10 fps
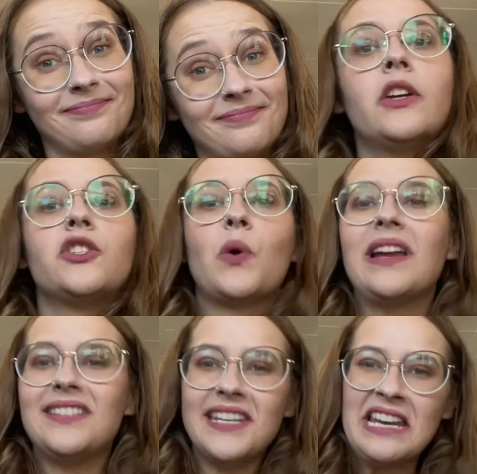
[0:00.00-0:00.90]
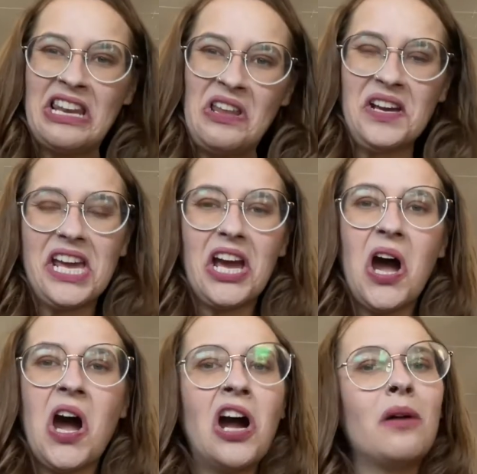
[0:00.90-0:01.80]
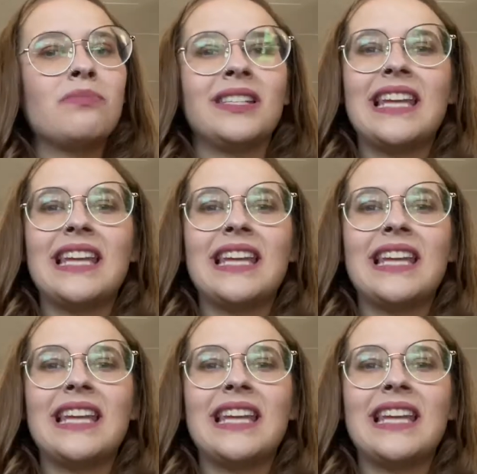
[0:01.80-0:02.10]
So I didn't look at comps.